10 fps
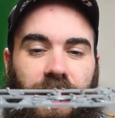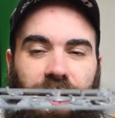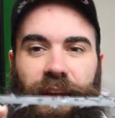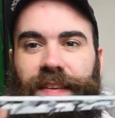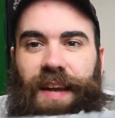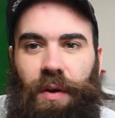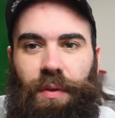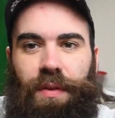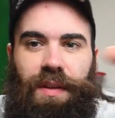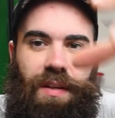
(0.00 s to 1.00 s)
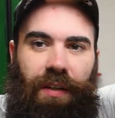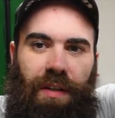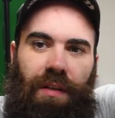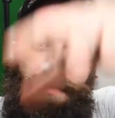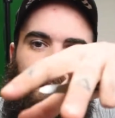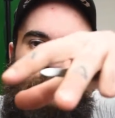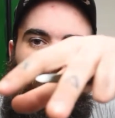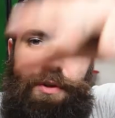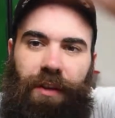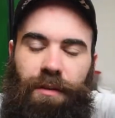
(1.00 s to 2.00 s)
and that's how the
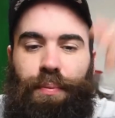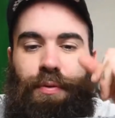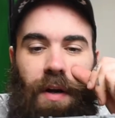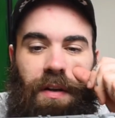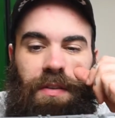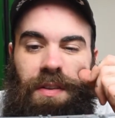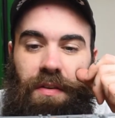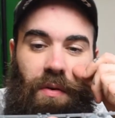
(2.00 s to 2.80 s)
mold is pressed.